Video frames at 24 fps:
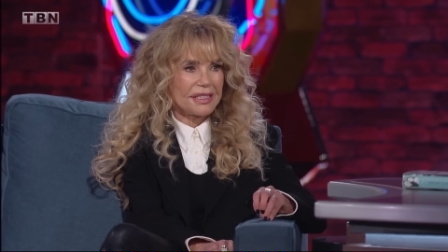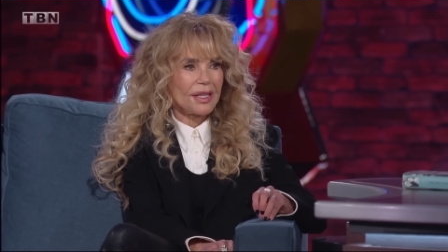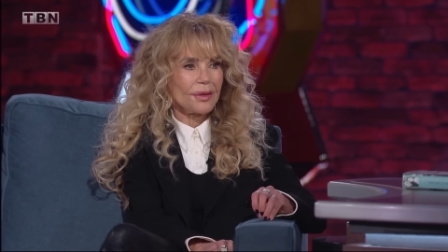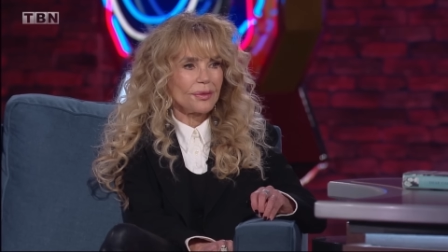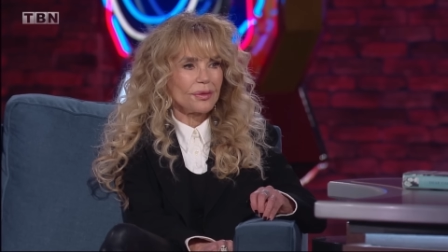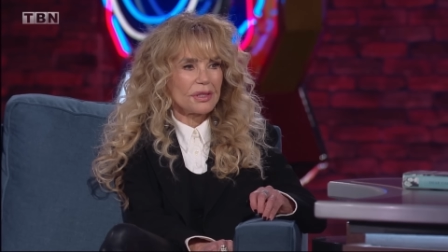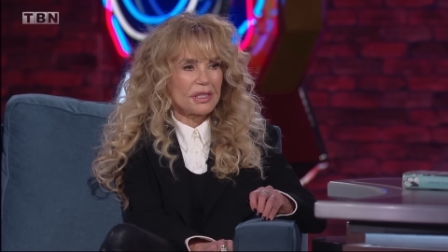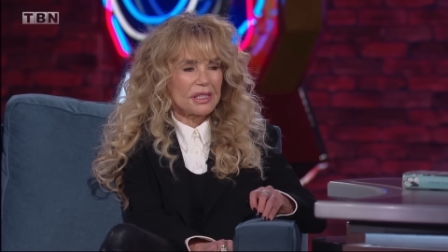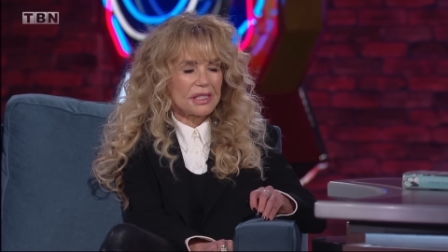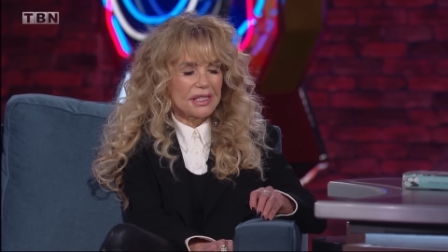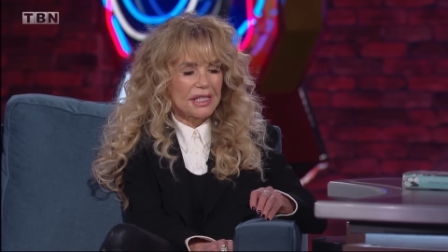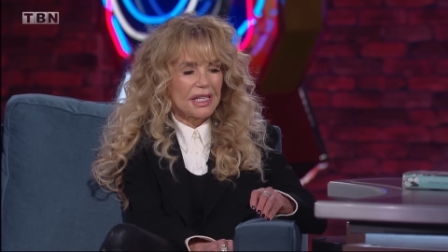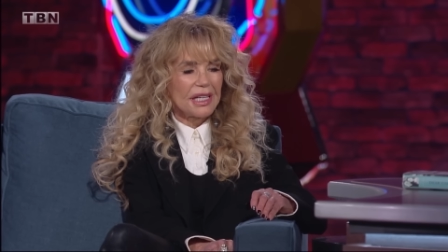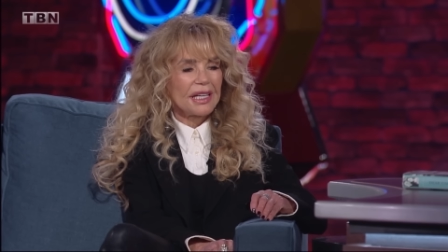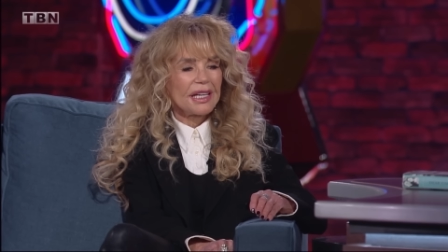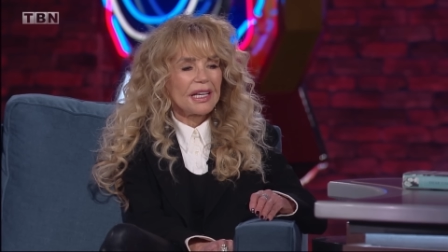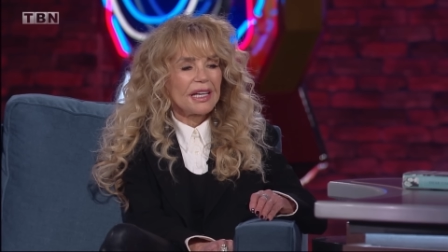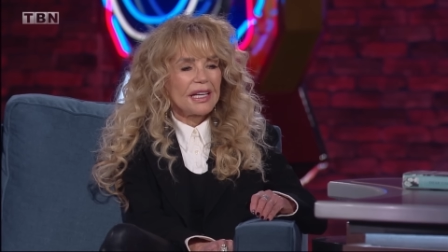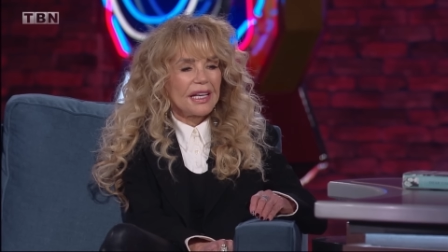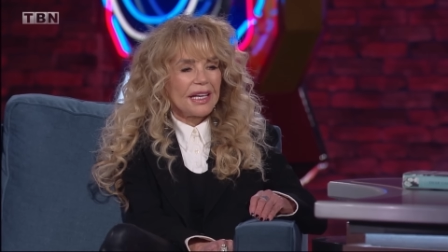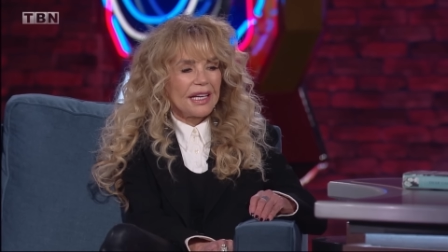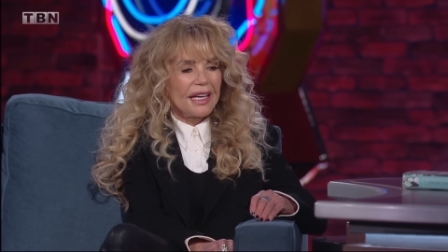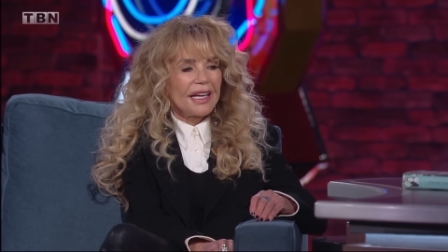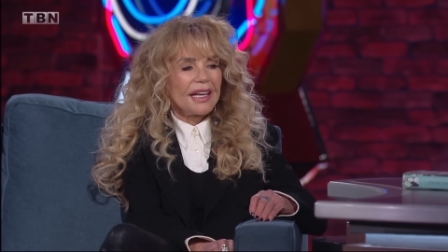
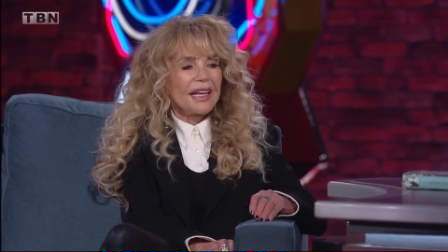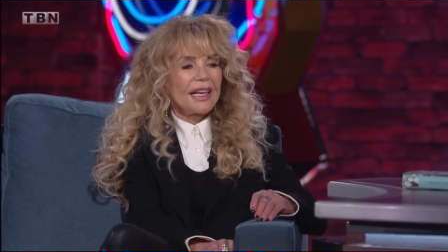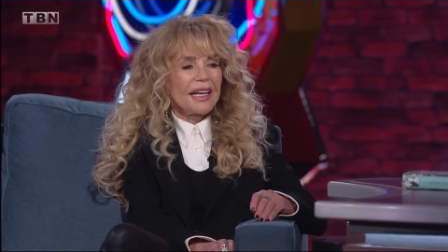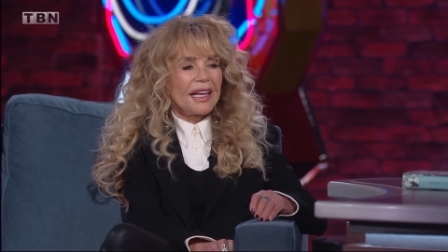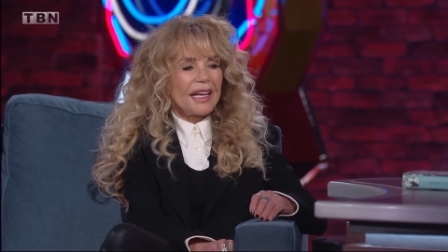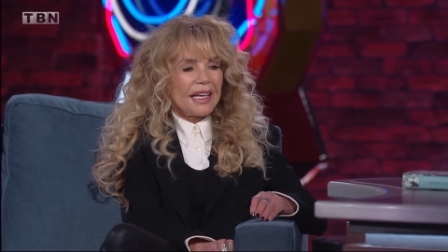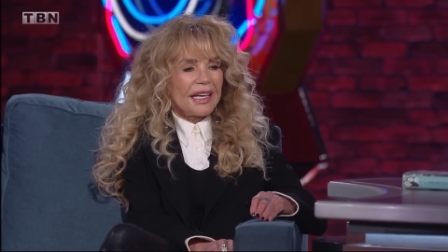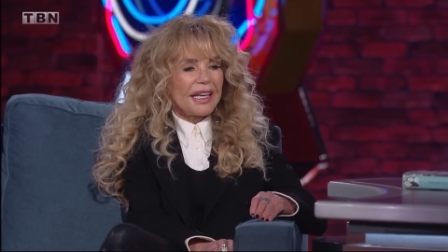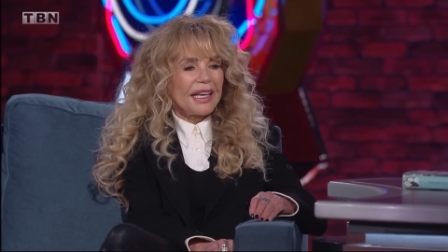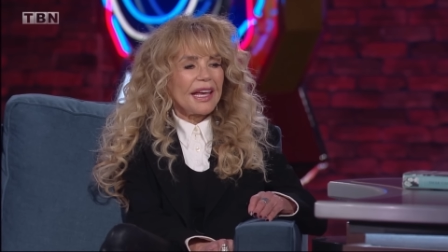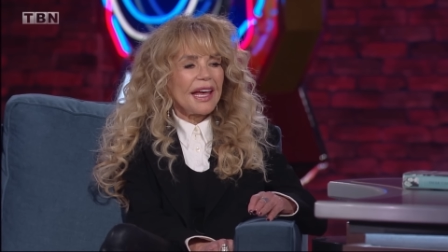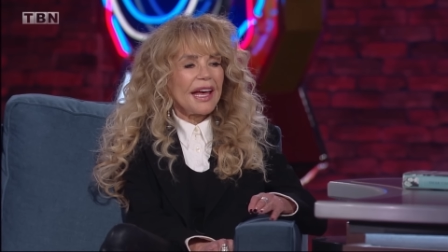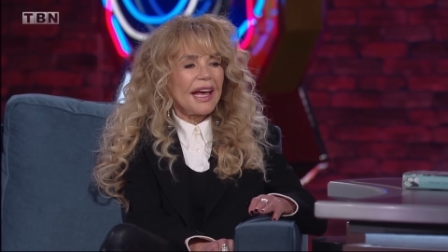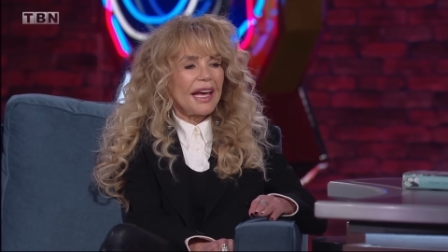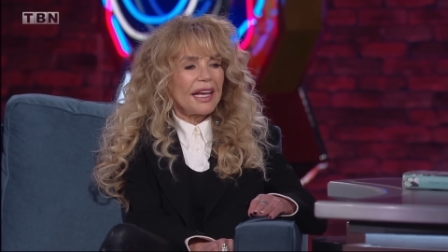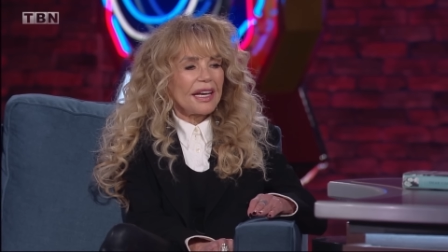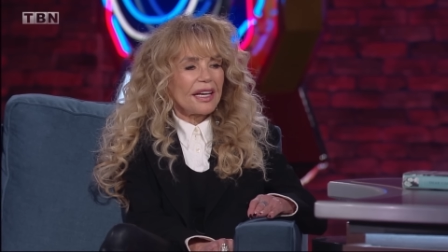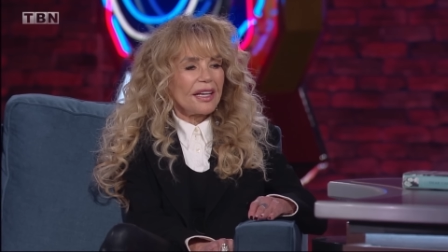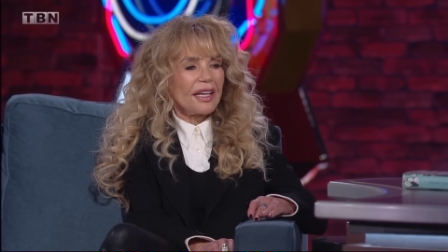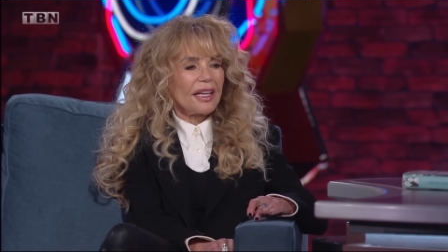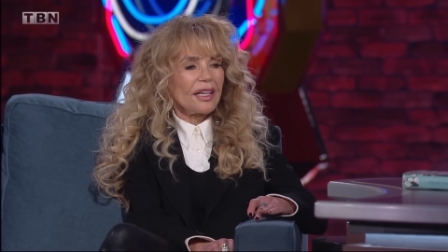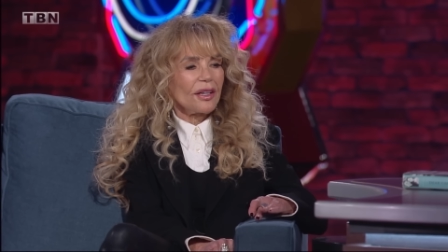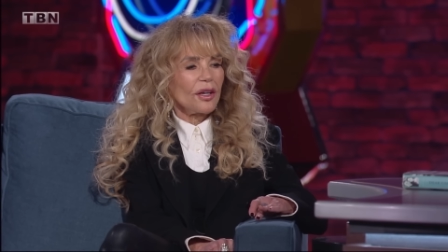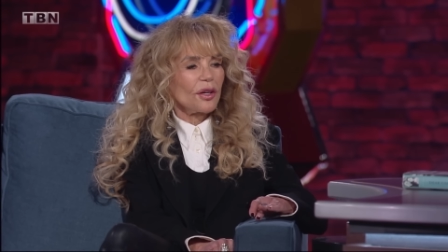He had
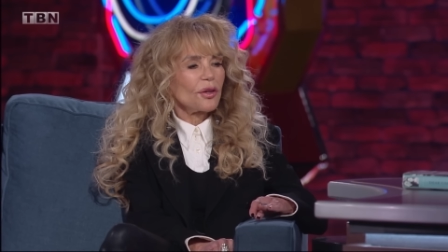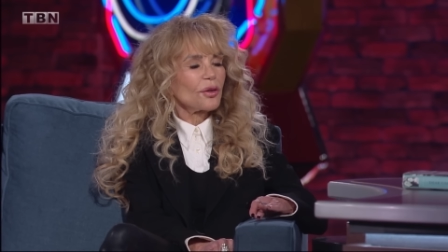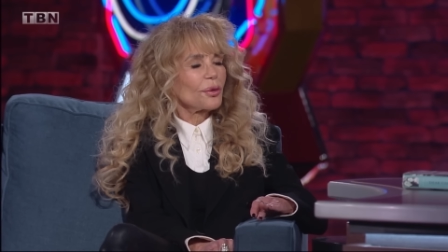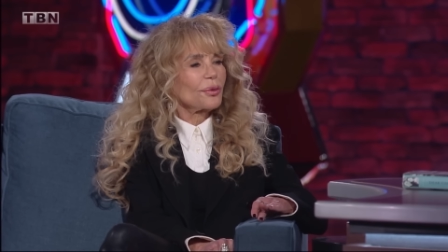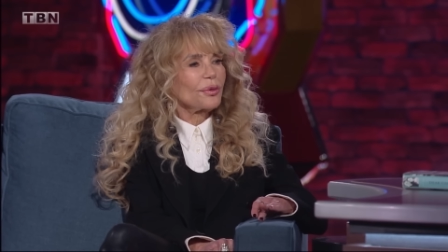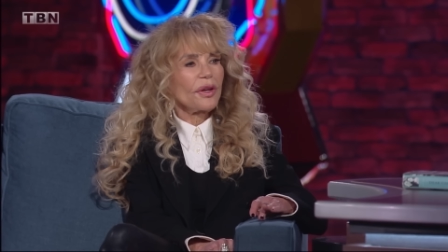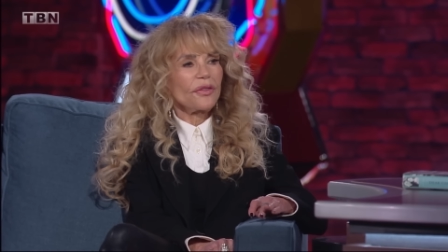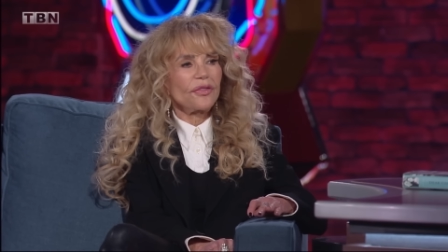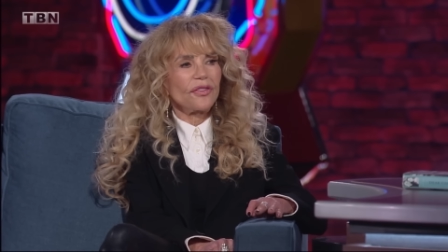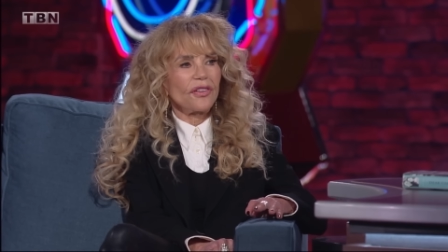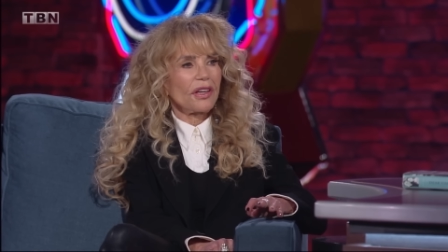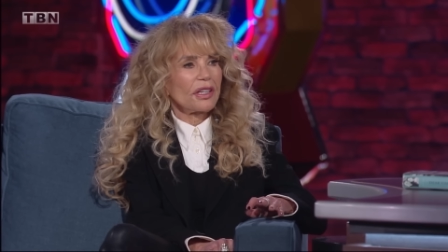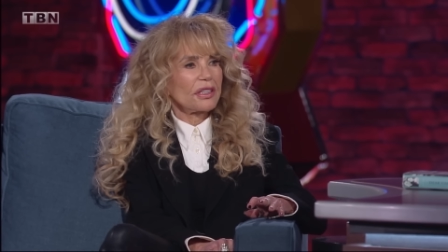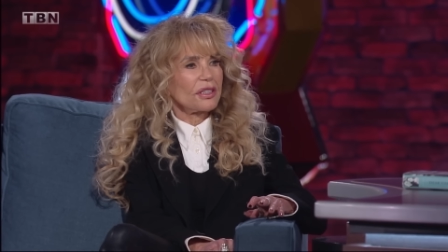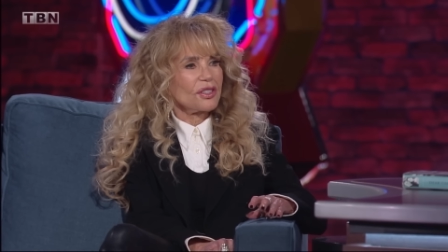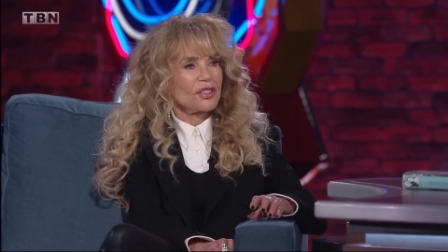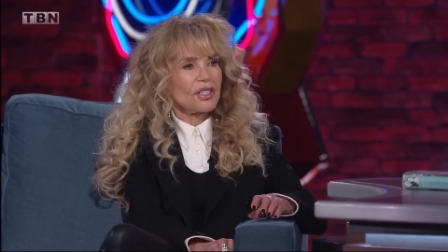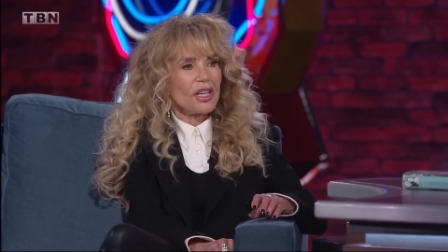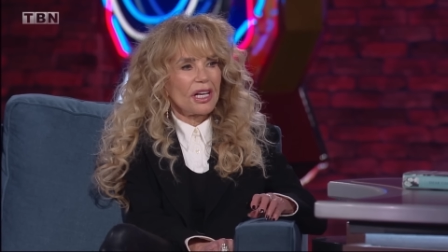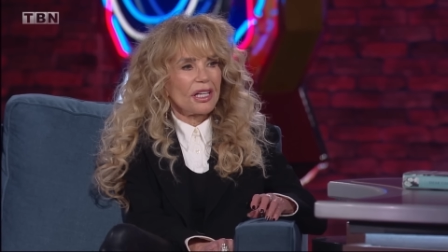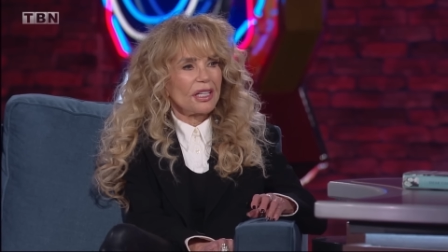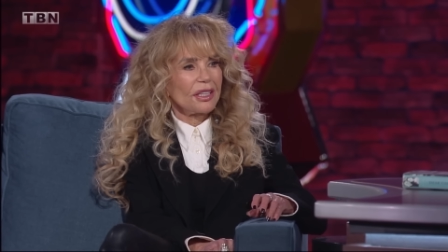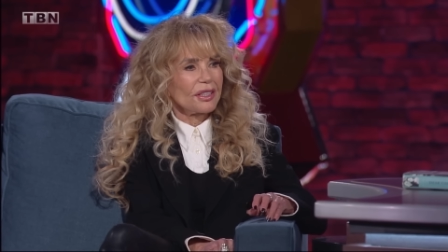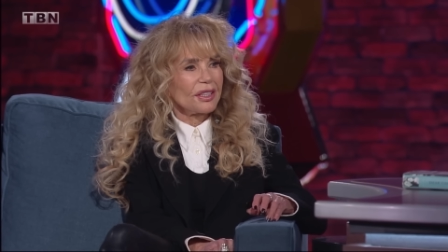a horrific
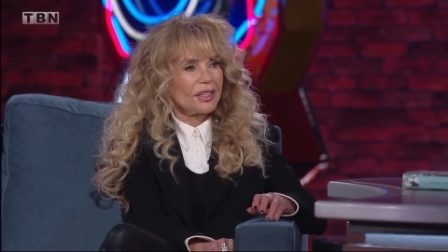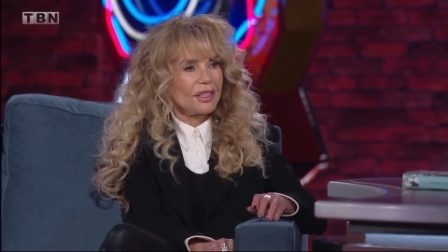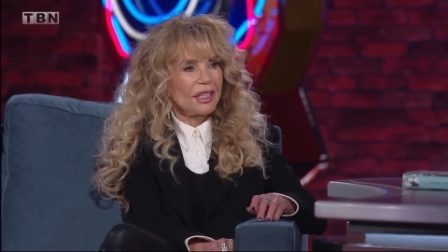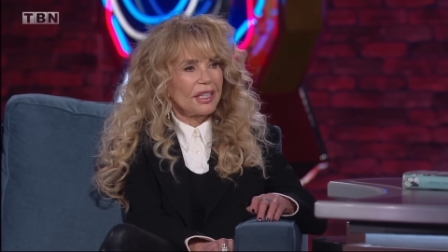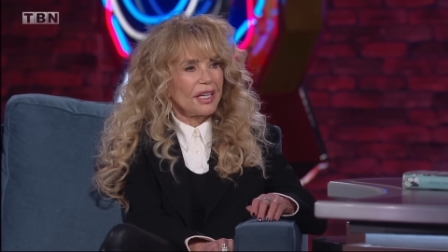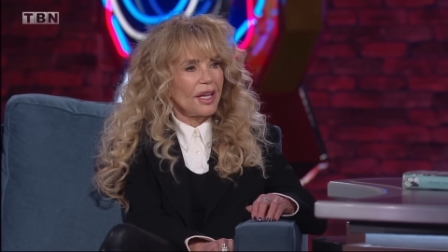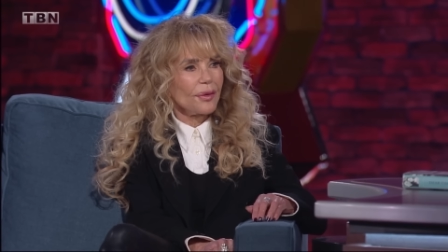childhood.